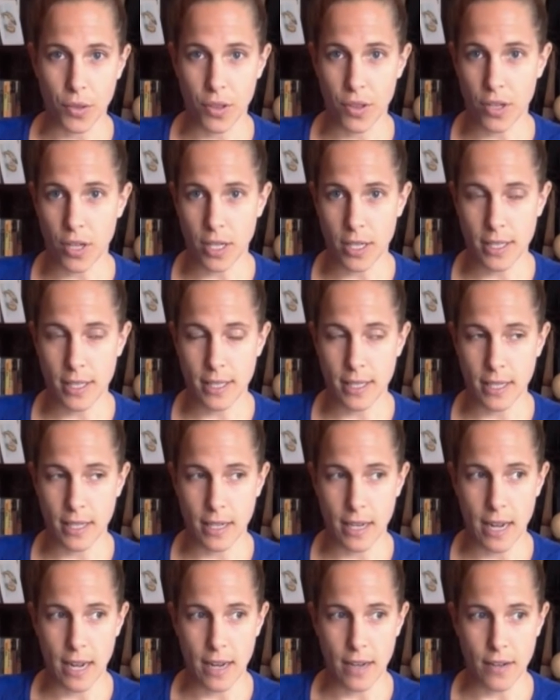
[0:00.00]
thoughts
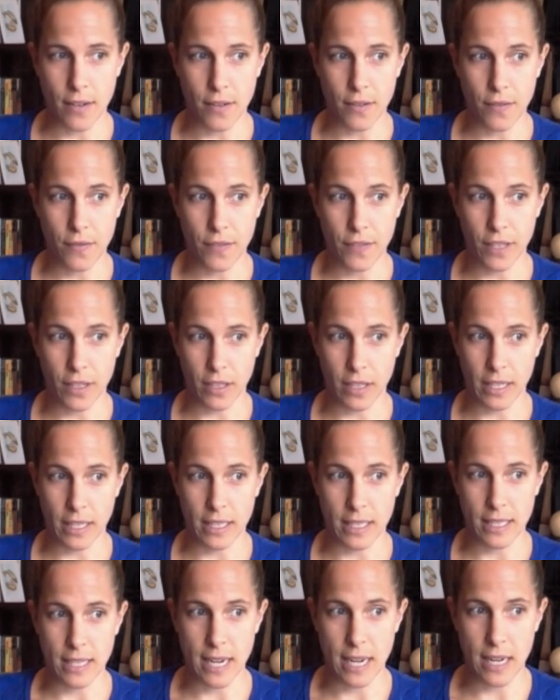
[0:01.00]
and
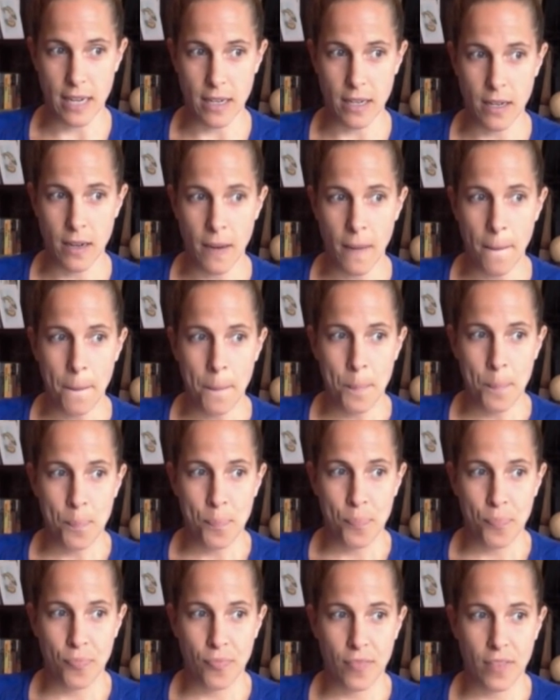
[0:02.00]
feelings, and
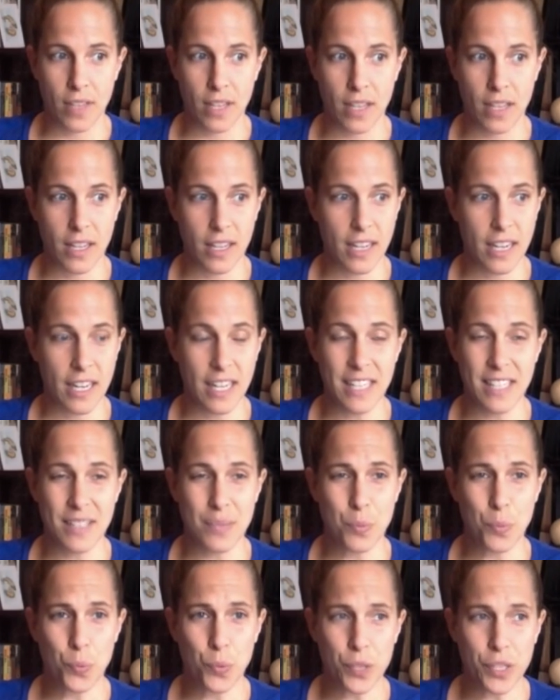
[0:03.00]
it's
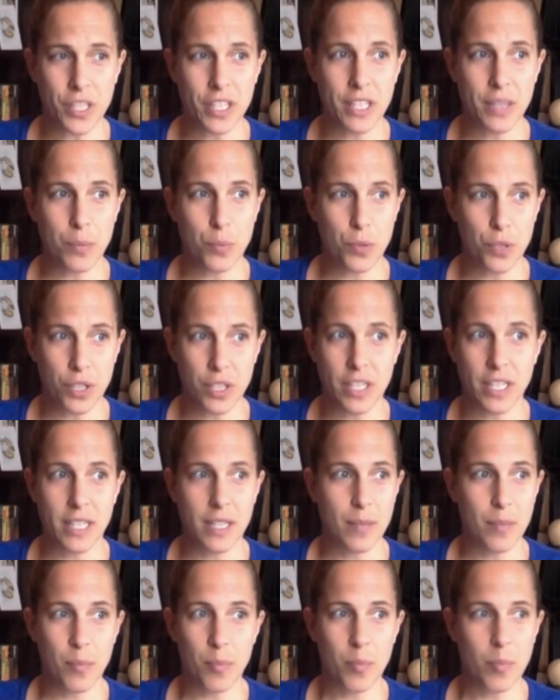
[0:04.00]
really,
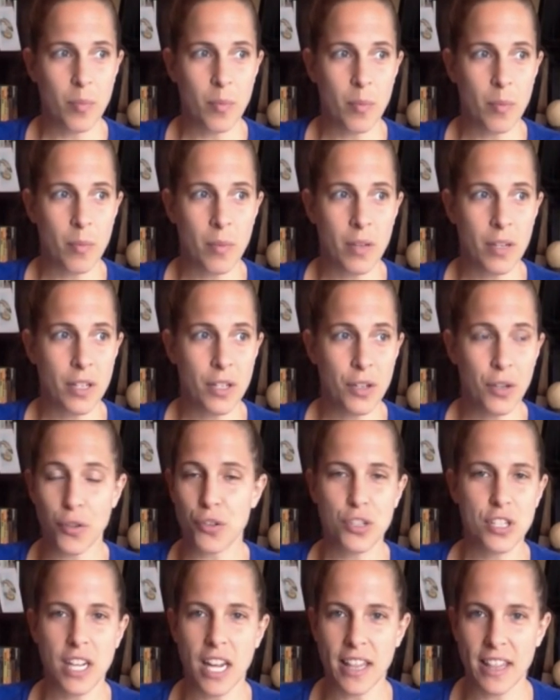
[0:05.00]
really,
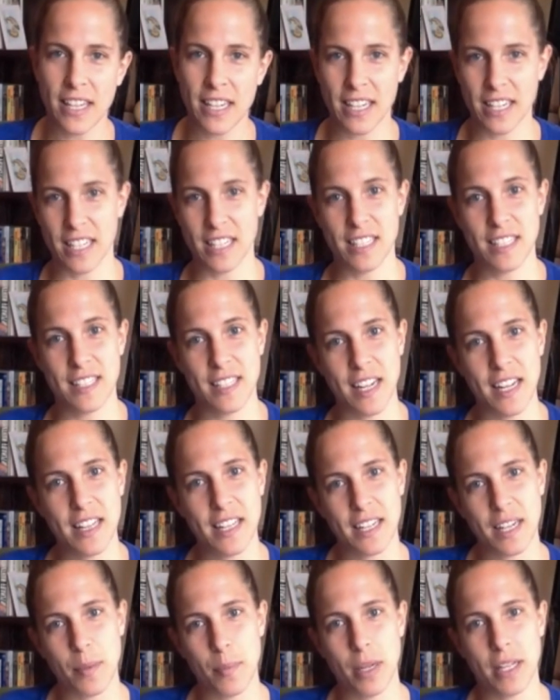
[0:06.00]
there's nothing I can say
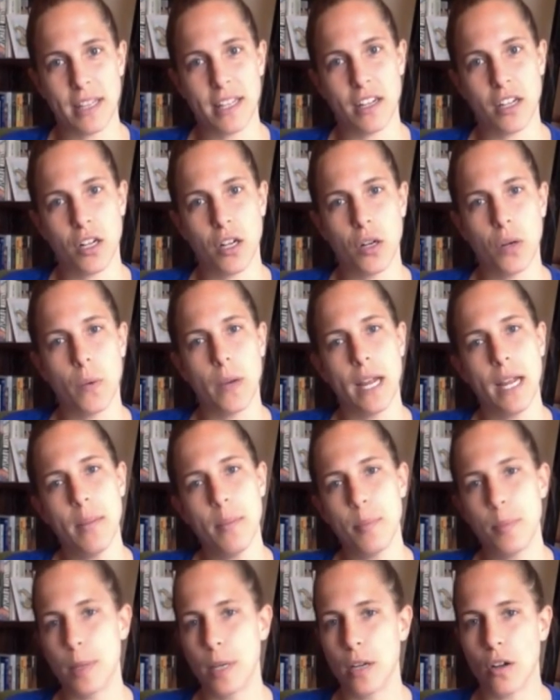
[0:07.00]
that can make that go away,
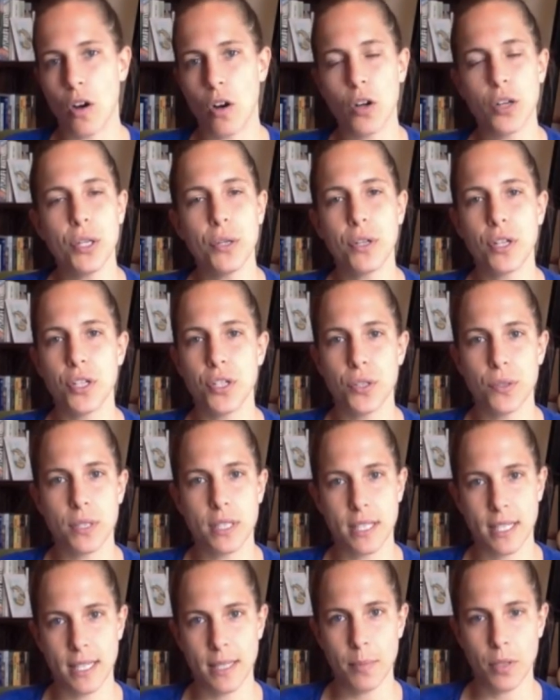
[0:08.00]
but all you can do
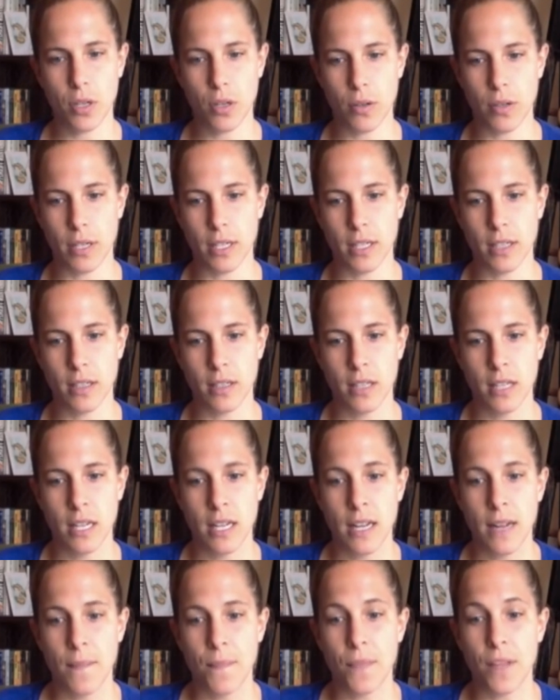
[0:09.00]
is keep going.
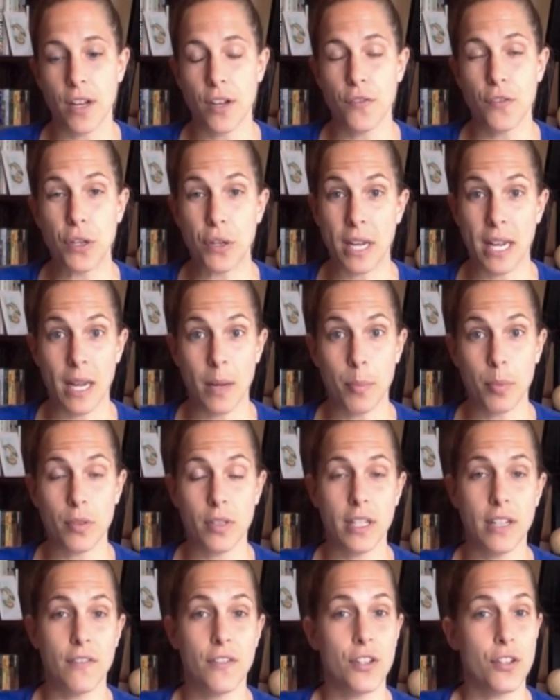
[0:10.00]
And if you can't
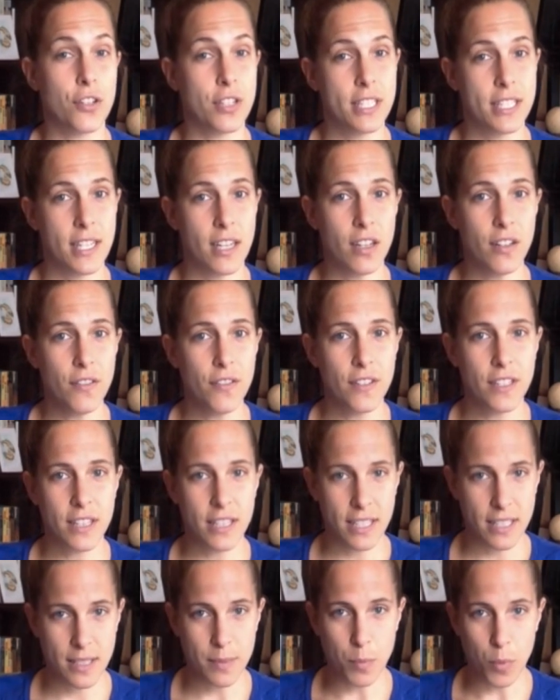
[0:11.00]
believe in yourself at
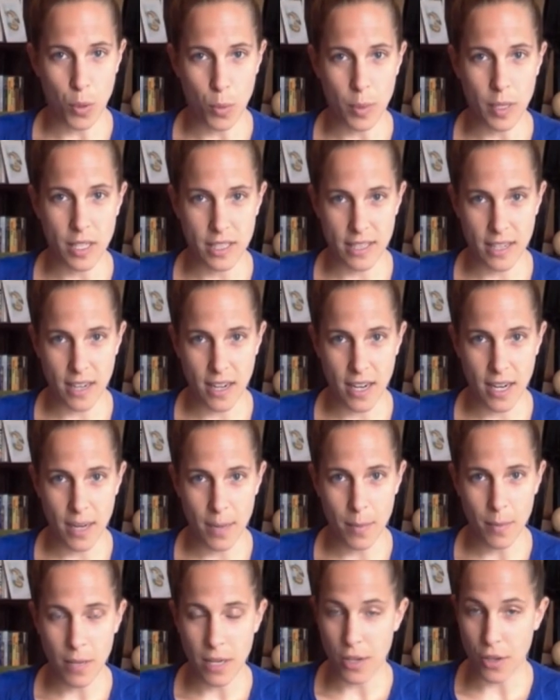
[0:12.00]
this moment in
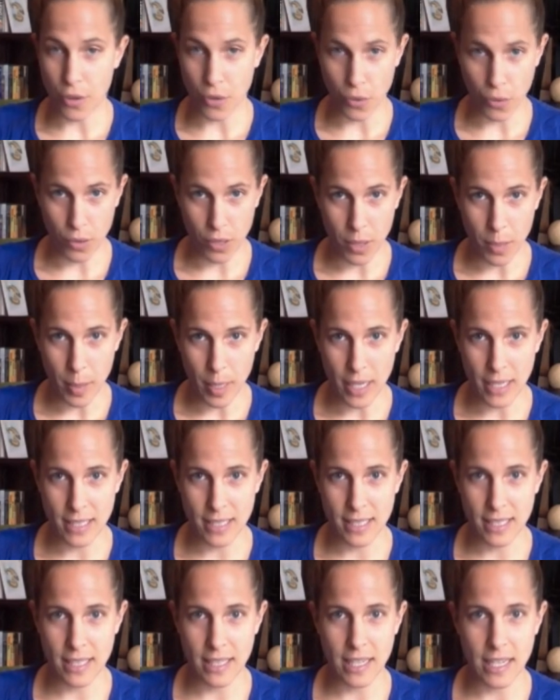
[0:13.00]
time and your own
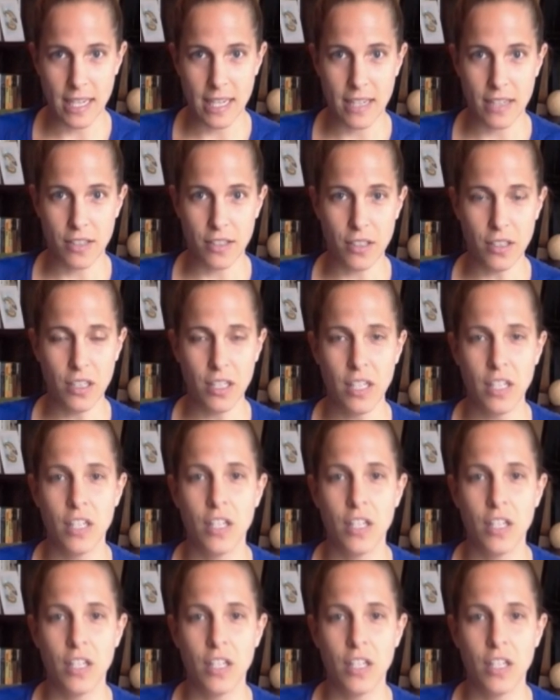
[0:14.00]
capacity to heal,